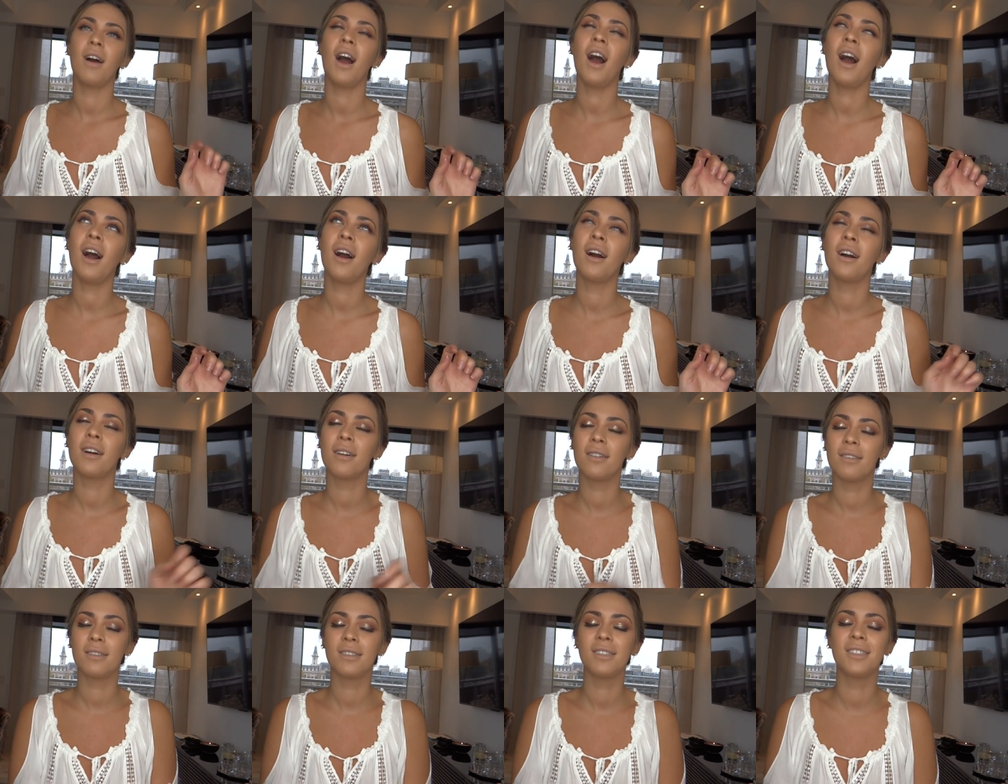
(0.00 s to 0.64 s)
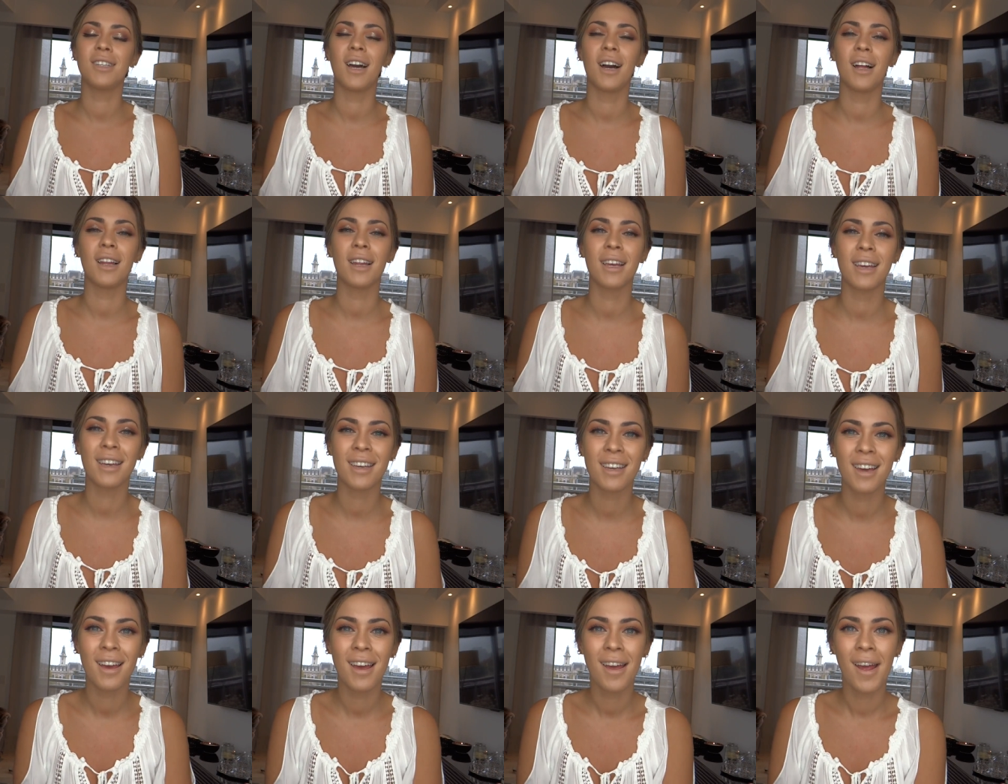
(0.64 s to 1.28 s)
Oh,
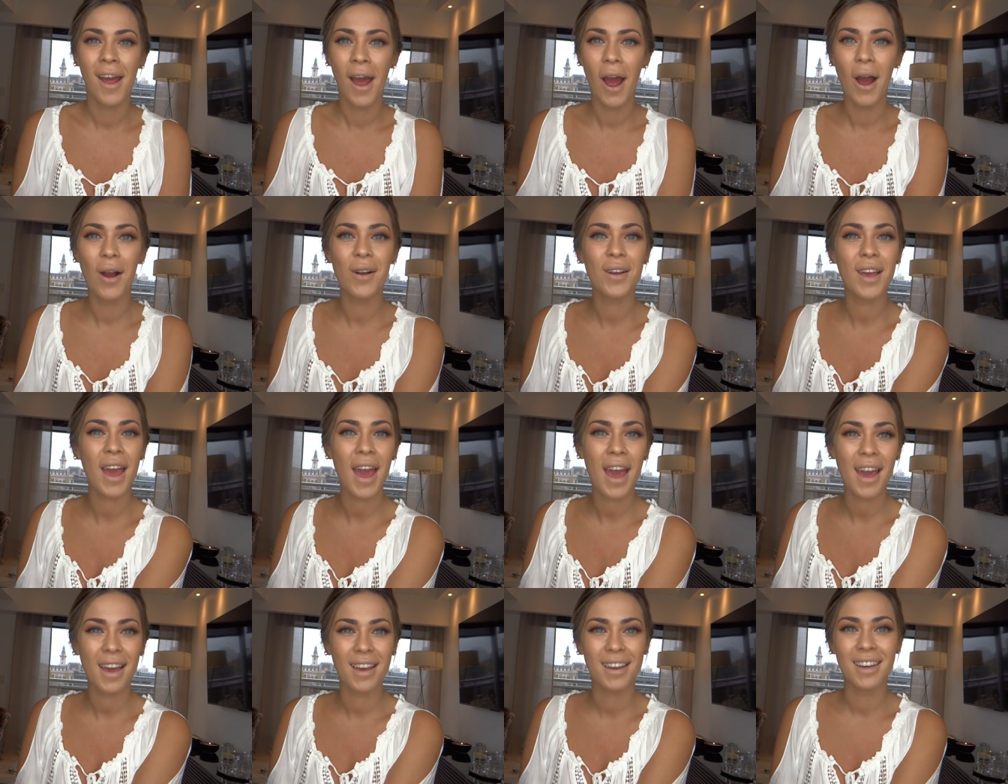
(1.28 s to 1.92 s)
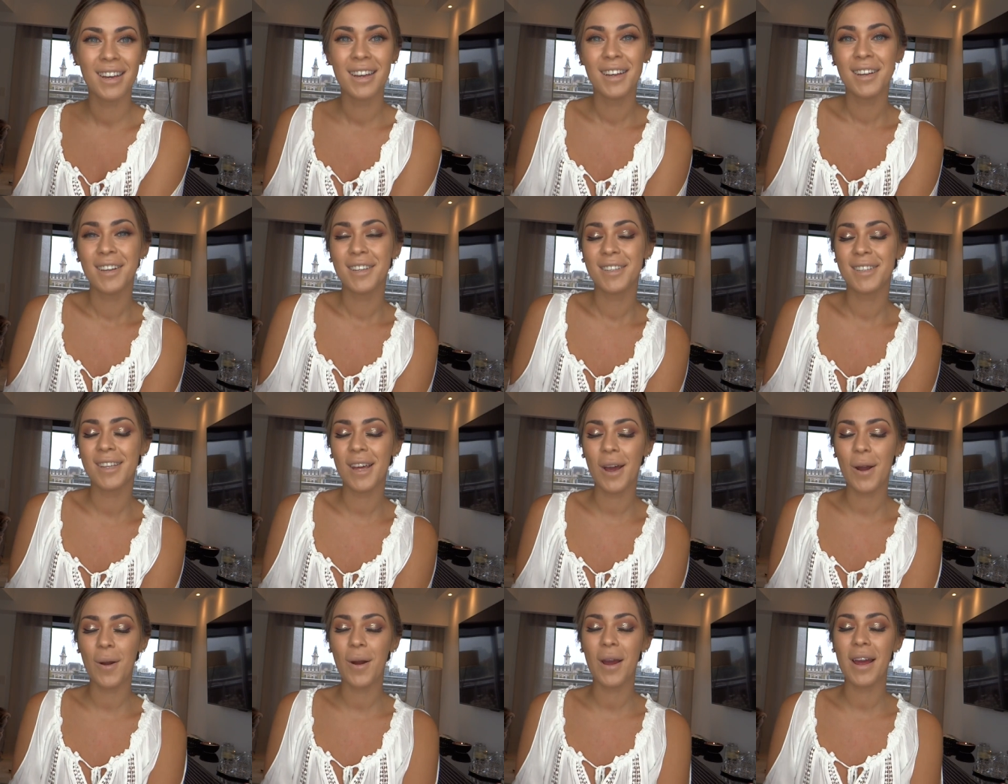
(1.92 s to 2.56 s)
darling. Okay,
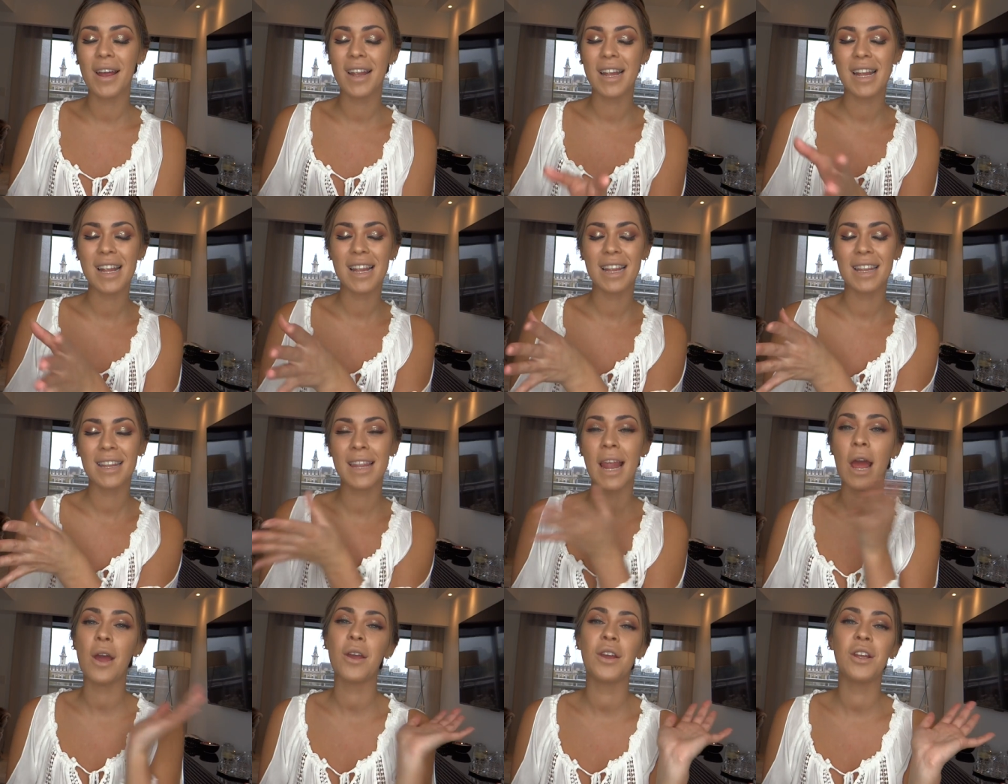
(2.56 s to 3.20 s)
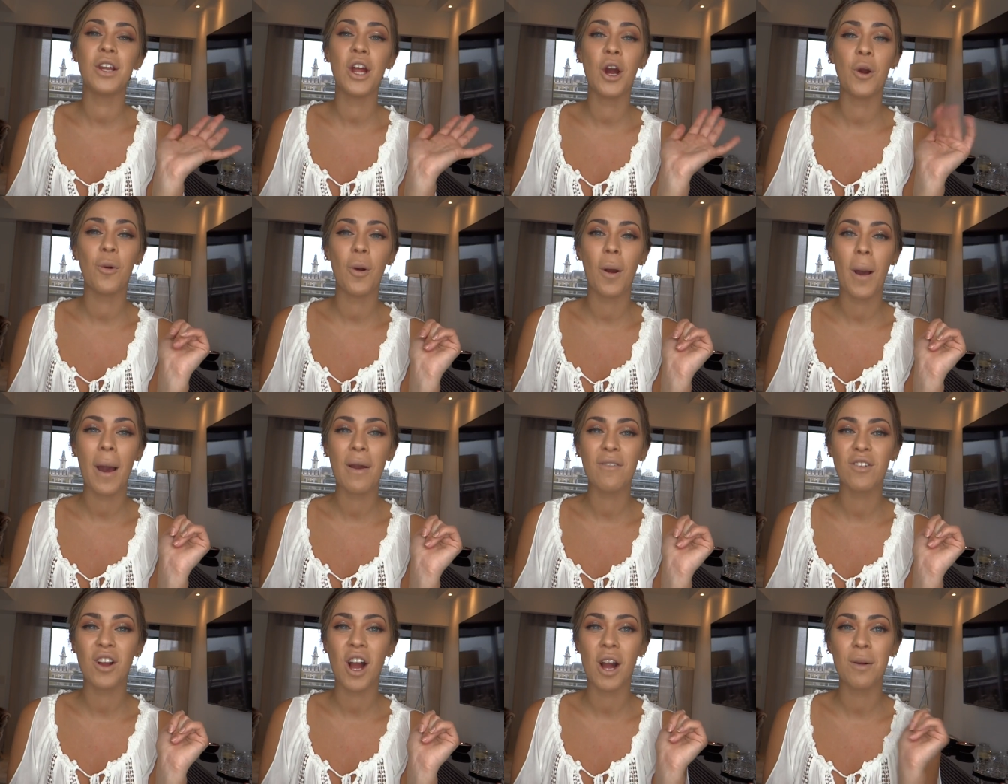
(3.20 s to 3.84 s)
so now you know what
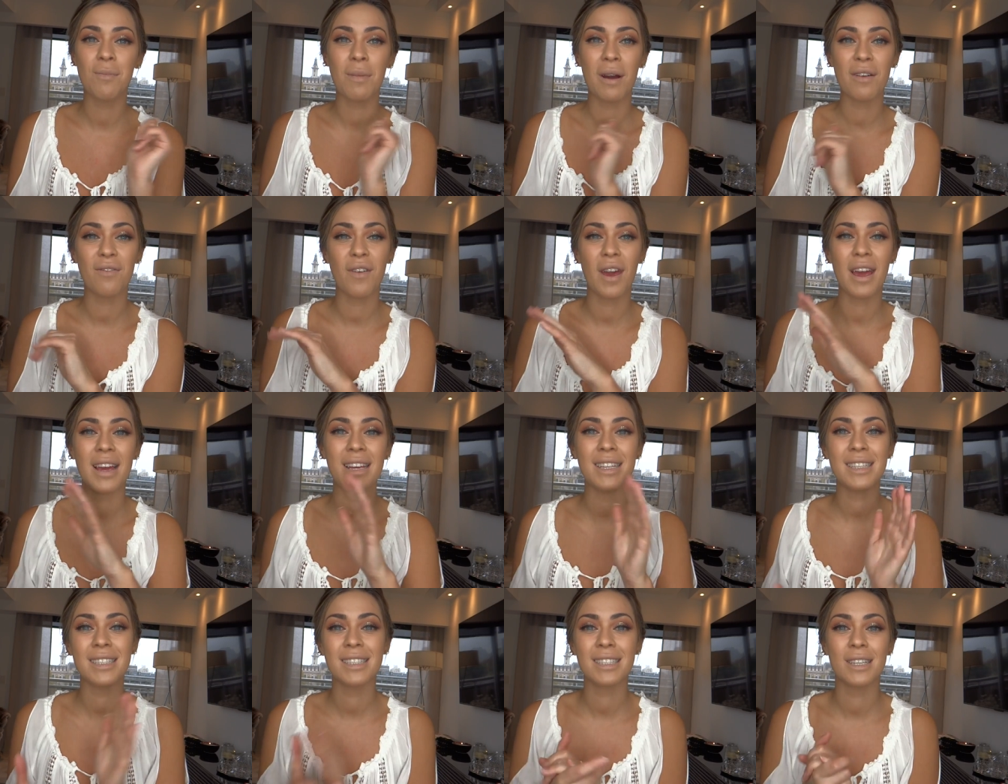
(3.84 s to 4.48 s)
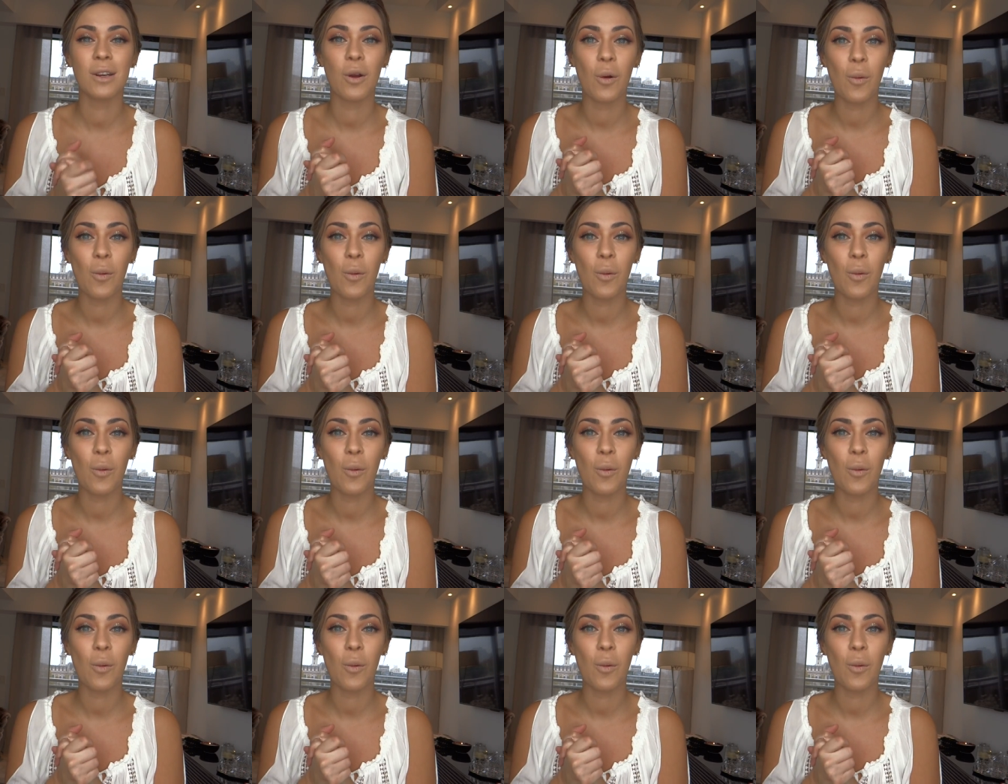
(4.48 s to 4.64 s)
I've got on my face.